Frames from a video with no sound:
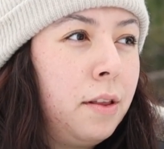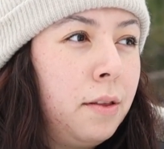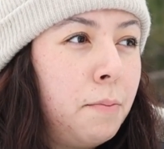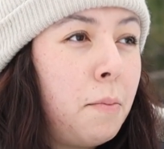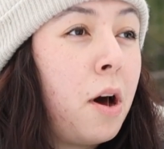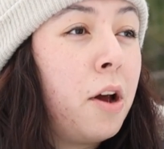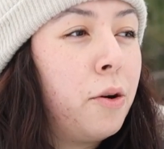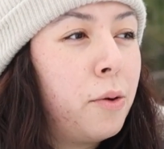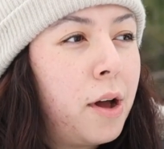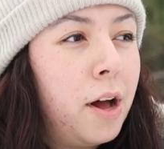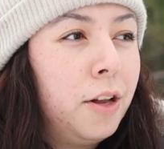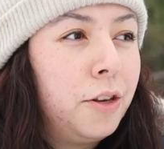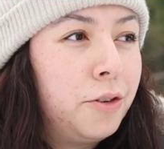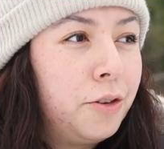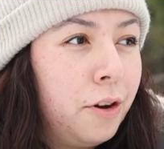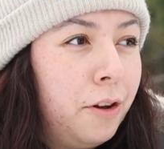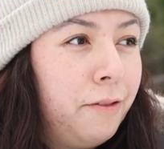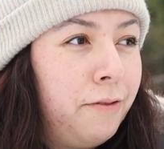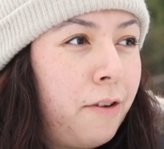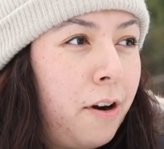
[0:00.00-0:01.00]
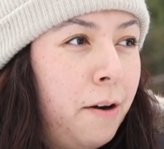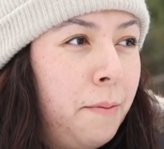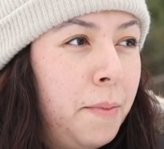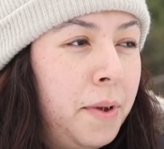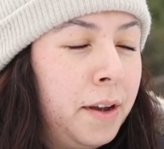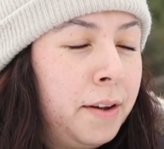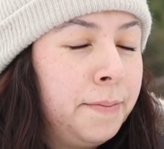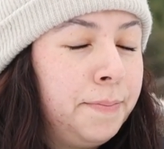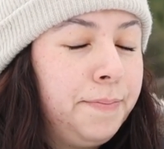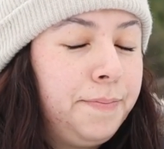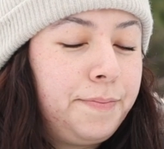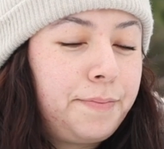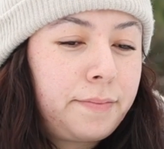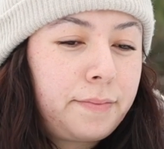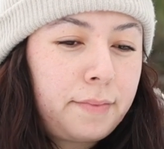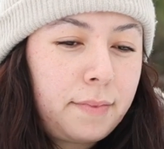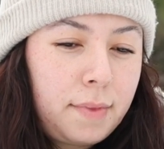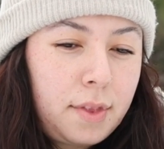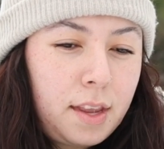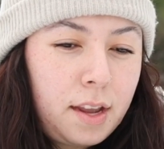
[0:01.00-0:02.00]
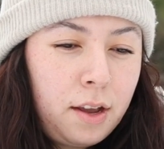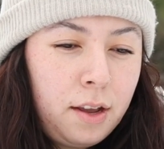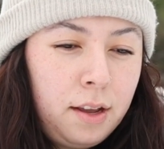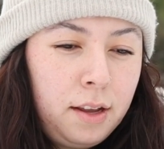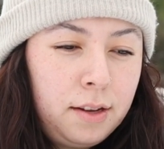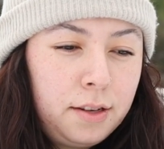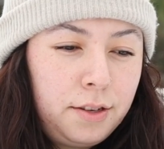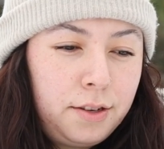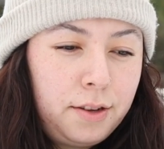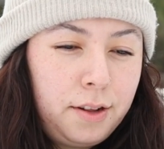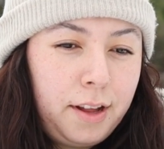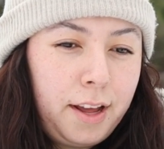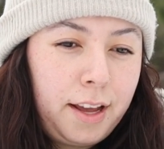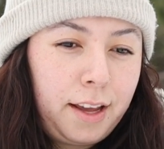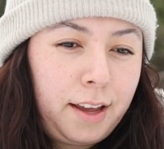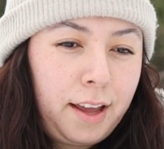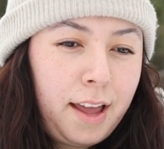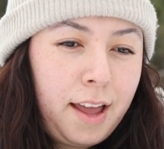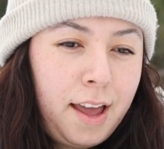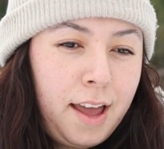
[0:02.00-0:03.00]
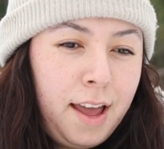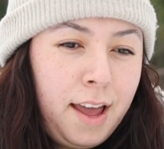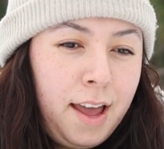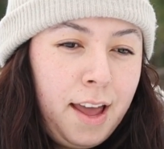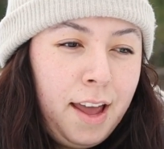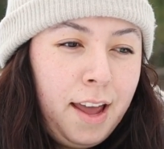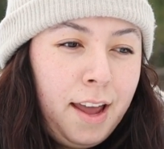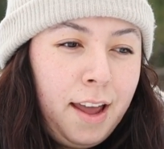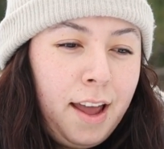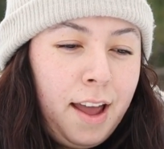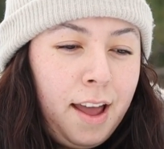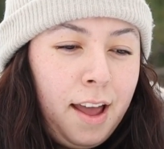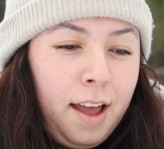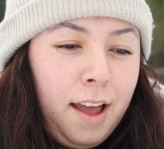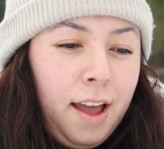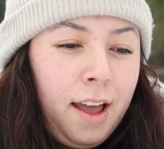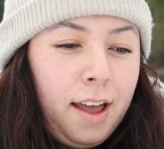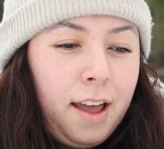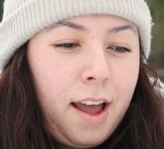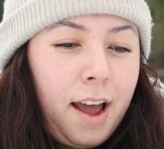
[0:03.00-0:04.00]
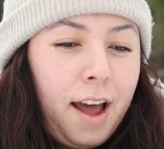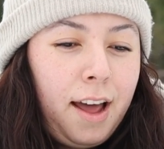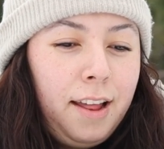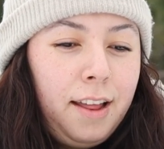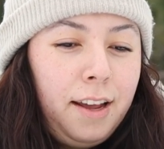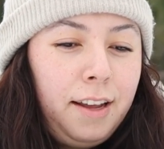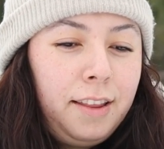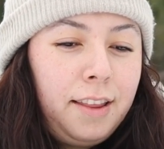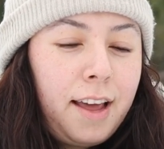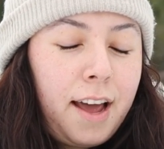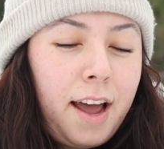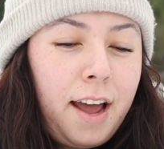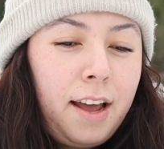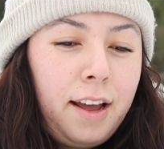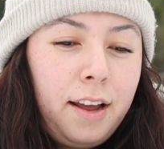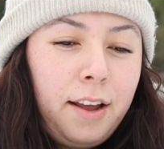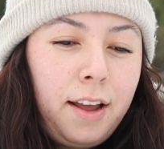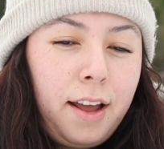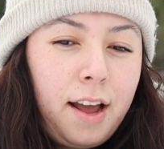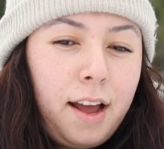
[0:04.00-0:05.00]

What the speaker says: monocultural farming. So I think that